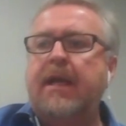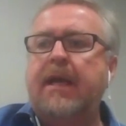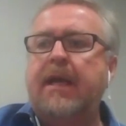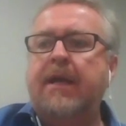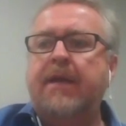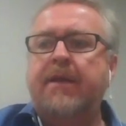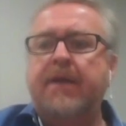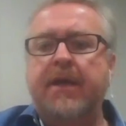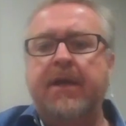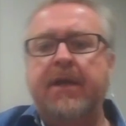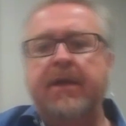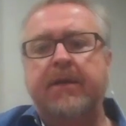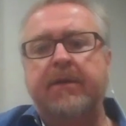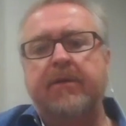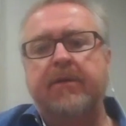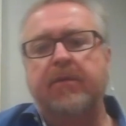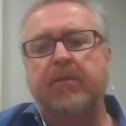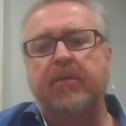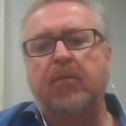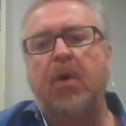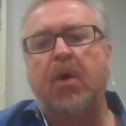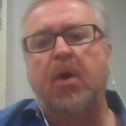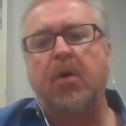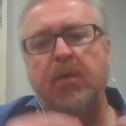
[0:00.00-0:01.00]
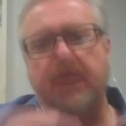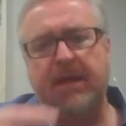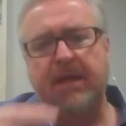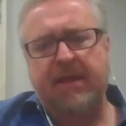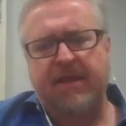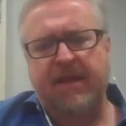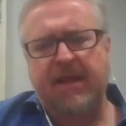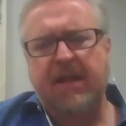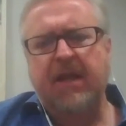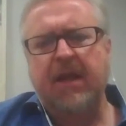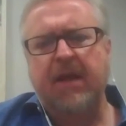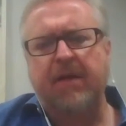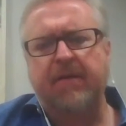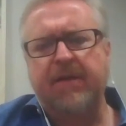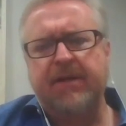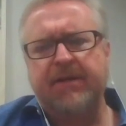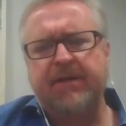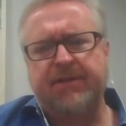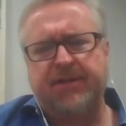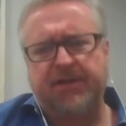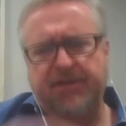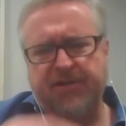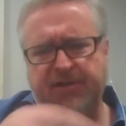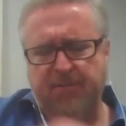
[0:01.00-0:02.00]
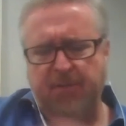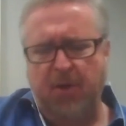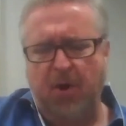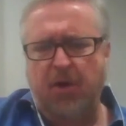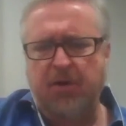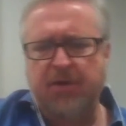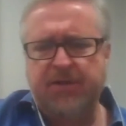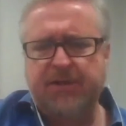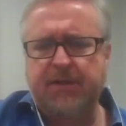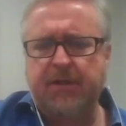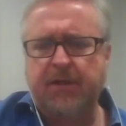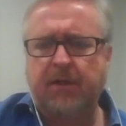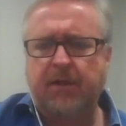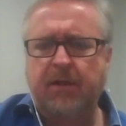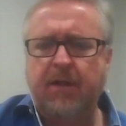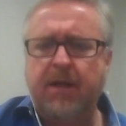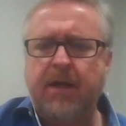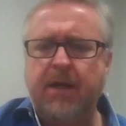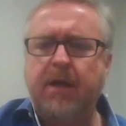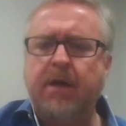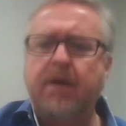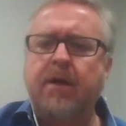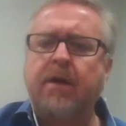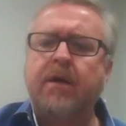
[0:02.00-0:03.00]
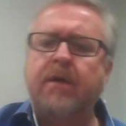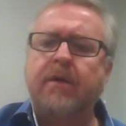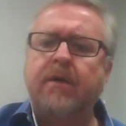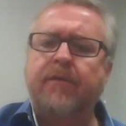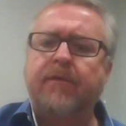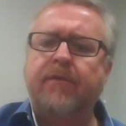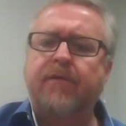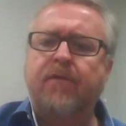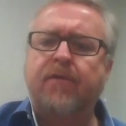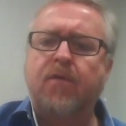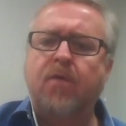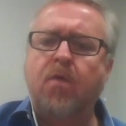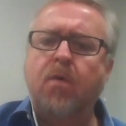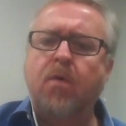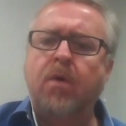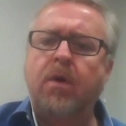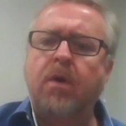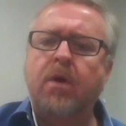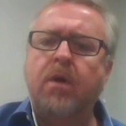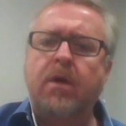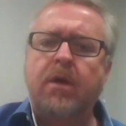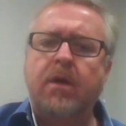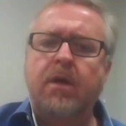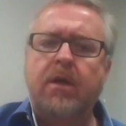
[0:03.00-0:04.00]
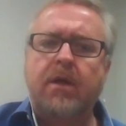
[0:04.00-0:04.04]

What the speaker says: And then what we think of as the small cell layer for